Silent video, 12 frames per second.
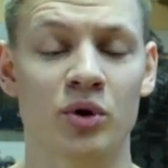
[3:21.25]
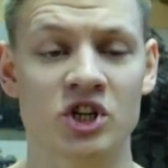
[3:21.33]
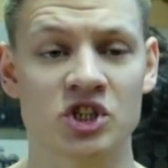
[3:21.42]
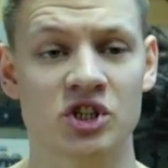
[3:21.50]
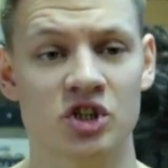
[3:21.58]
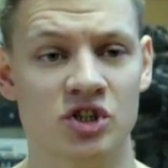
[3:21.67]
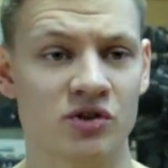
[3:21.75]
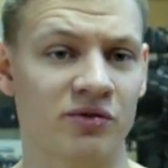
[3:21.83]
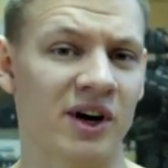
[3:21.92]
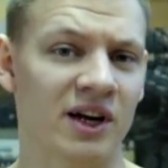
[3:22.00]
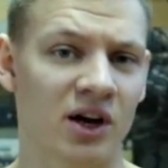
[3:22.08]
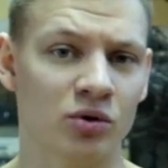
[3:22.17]
questions just to
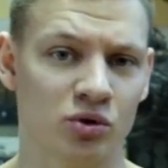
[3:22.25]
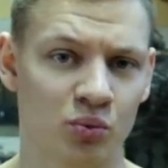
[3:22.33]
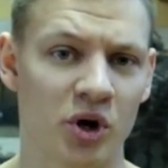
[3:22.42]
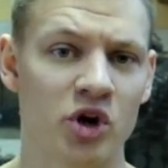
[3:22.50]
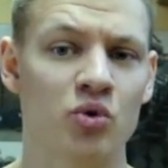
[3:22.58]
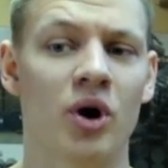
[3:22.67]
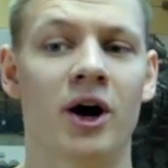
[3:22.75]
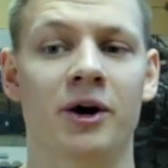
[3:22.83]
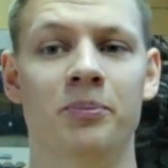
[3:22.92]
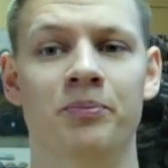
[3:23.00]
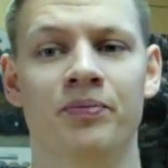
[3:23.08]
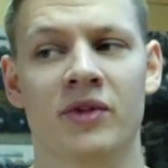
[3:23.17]
find out where you
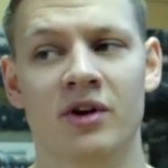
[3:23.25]
are.